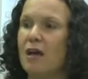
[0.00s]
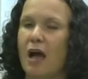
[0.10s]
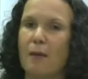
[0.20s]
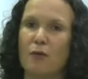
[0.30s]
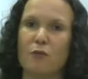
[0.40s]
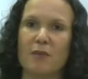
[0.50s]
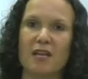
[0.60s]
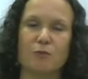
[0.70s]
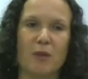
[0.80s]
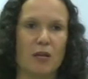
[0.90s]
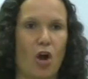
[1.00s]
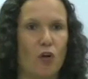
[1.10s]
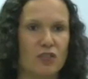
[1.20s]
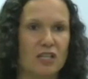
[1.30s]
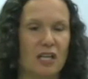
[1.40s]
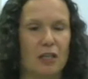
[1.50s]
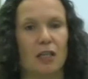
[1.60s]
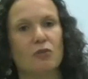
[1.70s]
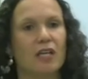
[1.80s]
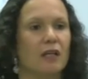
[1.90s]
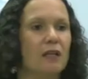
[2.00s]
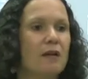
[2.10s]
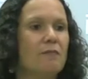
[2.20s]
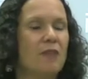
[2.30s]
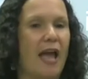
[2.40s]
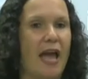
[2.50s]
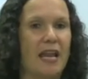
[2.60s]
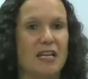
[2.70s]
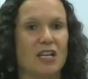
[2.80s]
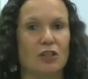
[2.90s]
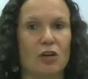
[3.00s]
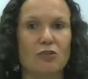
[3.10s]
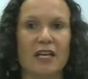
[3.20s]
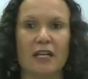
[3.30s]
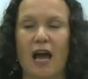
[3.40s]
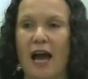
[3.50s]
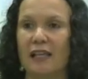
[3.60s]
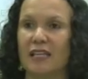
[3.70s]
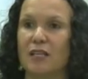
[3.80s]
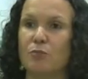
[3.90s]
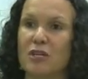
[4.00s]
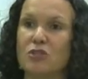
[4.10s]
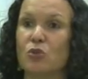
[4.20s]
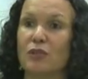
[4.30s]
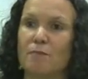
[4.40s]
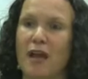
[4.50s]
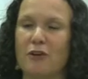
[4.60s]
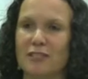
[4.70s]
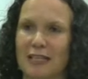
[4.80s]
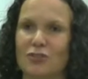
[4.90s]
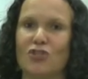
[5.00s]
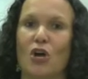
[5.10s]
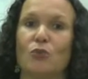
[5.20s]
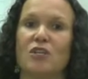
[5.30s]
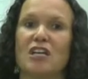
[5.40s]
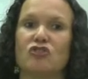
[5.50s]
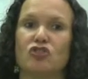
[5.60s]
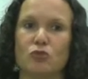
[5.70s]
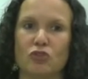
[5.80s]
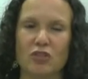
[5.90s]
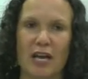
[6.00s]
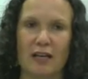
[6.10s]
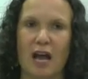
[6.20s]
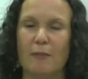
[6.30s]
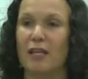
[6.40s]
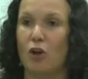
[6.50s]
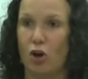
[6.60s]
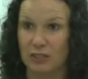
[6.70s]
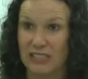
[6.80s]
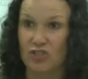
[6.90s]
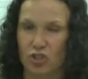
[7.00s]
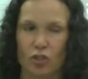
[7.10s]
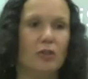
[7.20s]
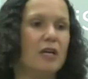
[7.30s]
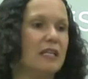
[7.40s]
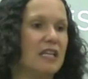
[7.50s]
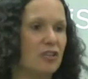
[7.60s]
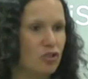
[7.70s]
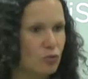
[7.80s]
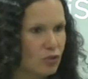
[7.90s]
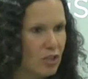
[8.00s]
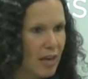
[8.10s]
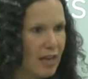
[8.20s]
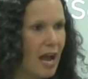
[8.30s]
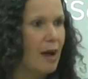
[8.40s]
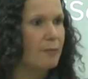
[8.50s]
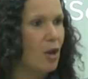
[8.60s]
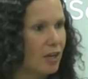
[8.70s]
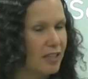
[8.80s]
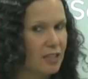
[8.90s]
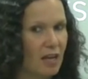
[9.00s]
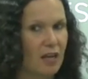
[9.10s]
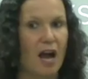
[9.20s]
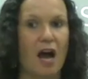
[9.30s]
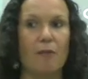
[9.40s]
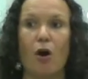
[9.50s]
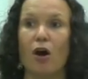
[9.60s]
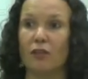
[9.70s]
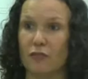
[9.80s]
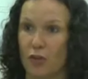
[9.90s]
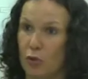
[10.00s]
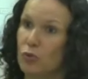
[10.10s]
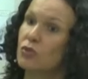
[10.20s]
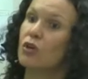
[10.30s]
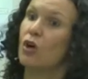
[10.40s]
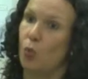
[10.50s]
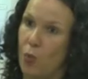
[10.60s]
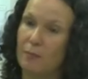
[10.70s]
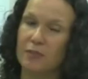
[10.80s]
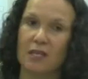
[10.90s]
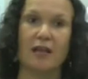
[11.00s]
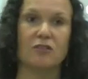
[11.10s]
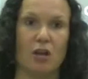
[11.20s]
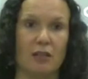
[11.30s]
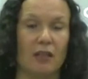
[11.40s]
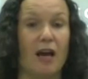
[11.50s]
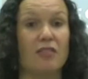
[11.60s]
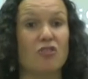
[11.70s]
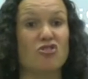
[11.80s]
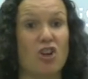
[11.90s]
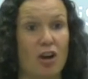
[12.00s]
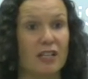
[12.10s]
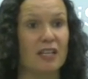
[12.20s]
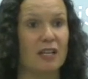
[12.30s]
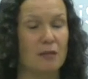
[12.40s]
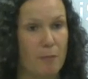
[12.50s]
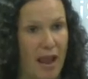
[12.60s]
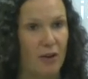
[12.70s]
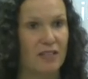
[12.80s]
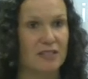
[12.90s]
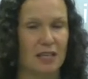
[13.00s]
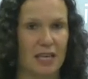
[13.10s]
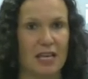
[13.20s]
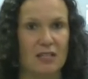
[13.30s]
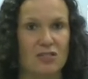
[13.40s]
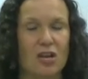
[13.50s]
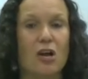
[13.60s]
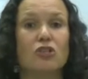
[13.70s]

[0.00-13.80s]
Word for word: I moved from ESPN over to Nickelodeon, and at Nickelodeon, I lead preschool and parenting. So NickJr.com and all digital. NickJr.com, Noggin.com, all of those websites online that are targeted at parents and kids.